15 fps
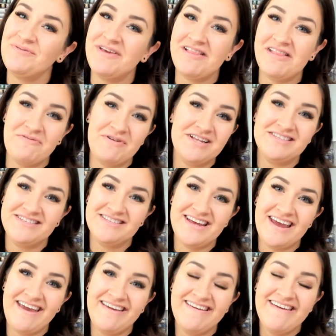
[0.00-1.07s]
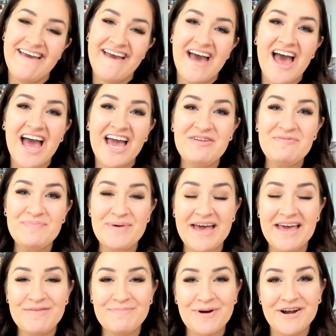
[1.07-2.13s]
Weekly Wednesday. I'm
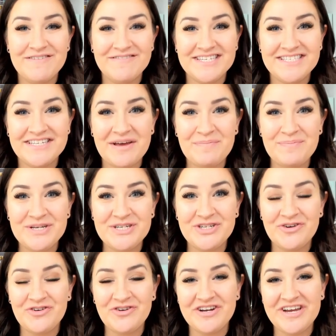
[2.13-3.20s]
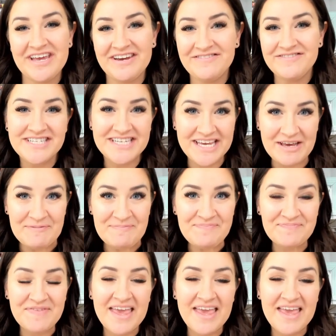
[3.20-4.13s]
Beth, part of the Stamping Jill Creative Team,